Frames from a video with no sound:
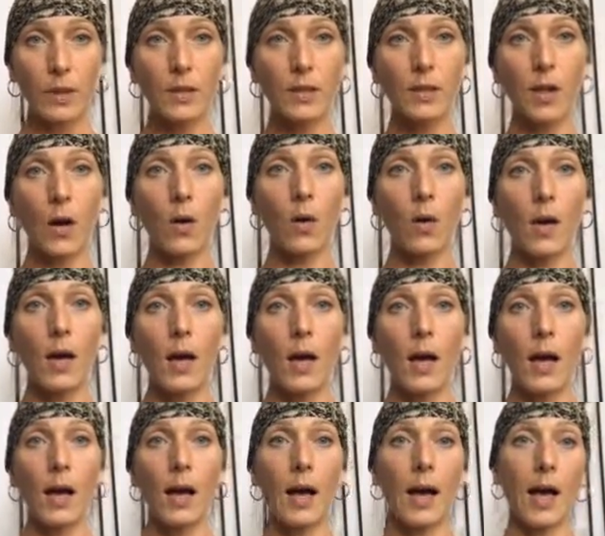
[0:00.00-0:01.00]
So
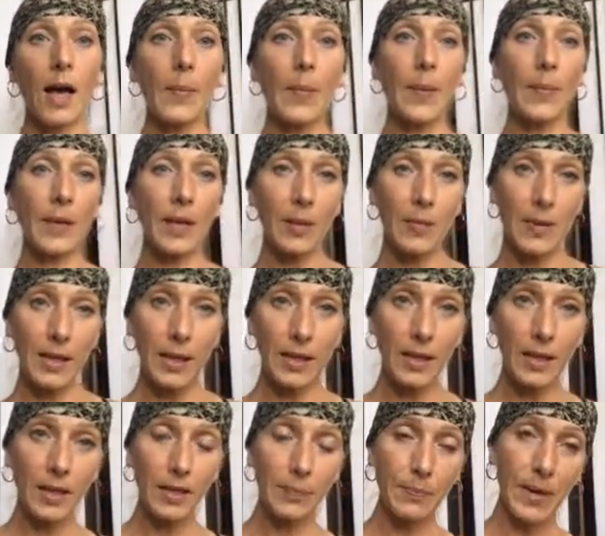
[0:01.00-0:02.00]
I'm going to
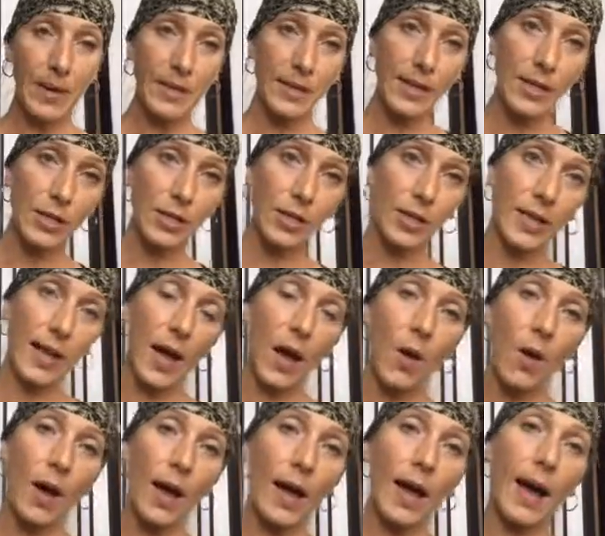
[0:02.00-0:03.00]
begin this meditation
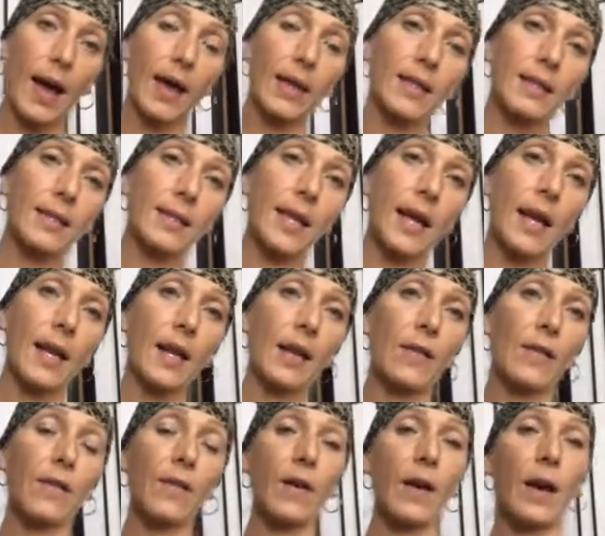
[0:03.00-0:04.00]
now. I ask that
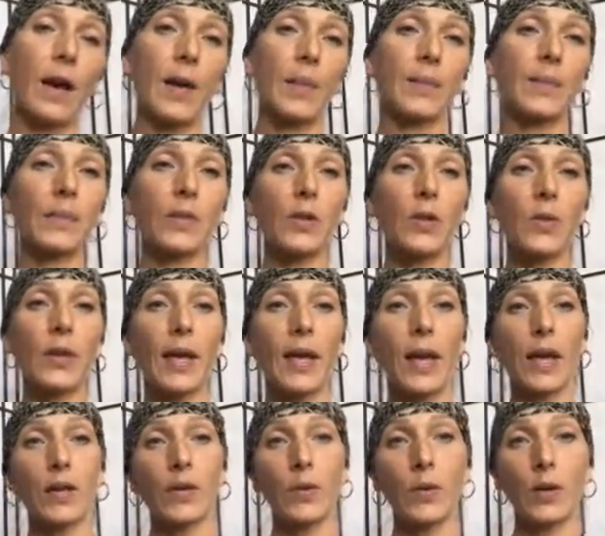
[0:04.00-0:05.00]
if you
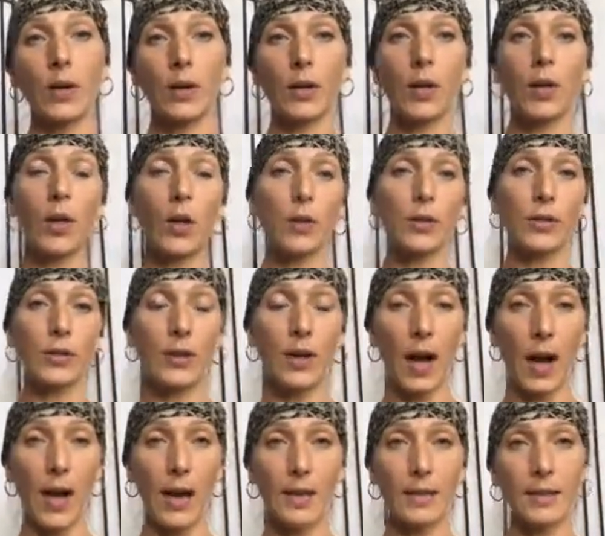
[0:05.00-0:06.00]
can close
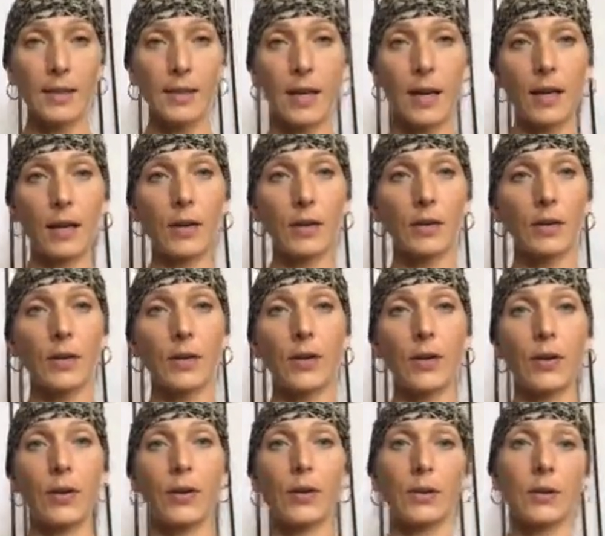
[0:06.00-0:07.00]
your eyes here so
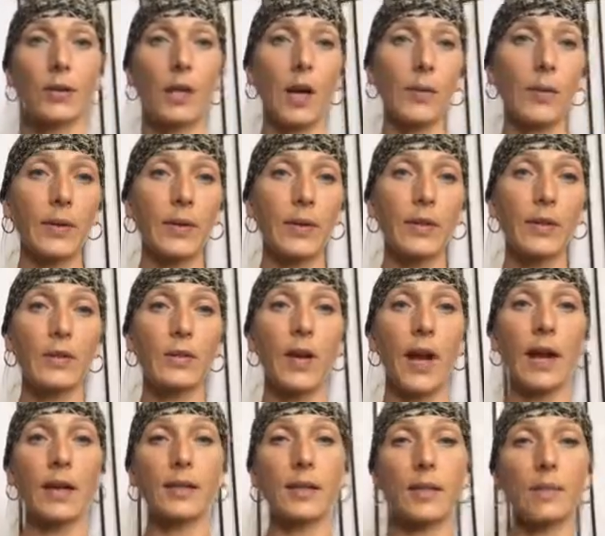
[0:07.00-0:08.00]
you're not really
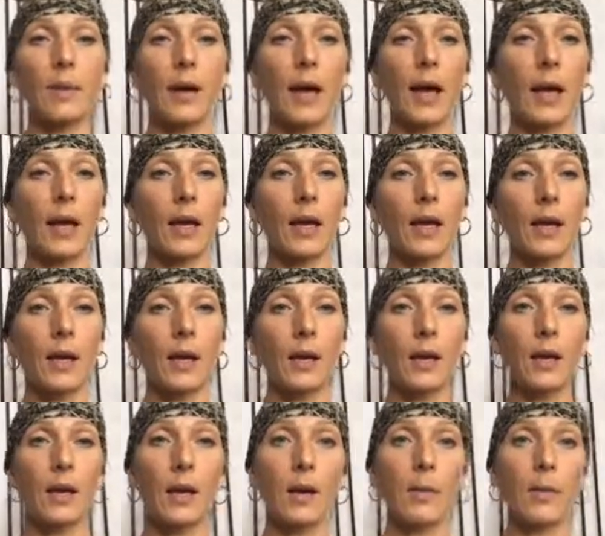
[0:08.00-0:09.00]
distracted by
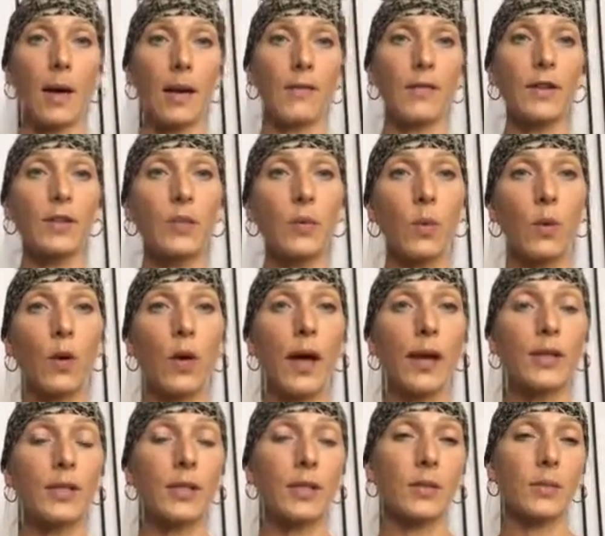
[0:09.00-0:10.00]
my visual.
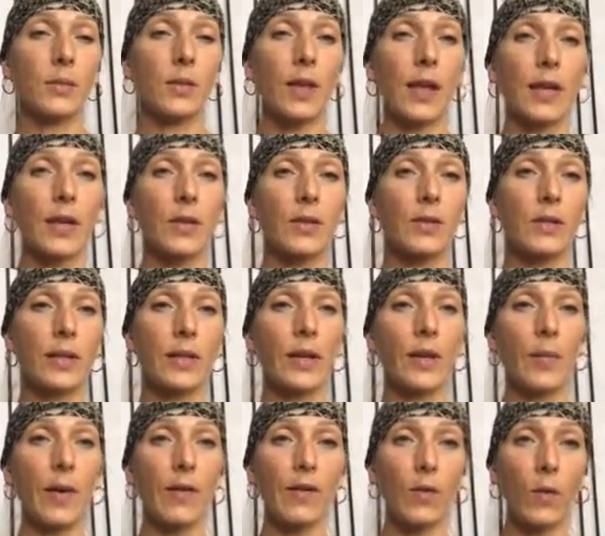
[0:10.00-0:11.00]
I just would like you to
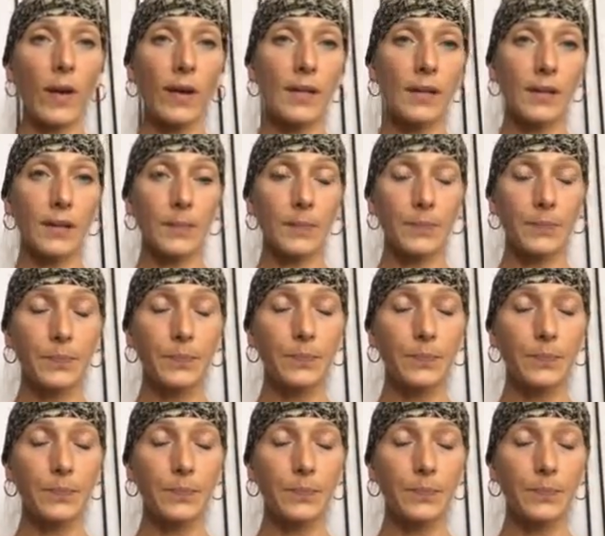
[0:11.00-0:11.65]
hear my voice.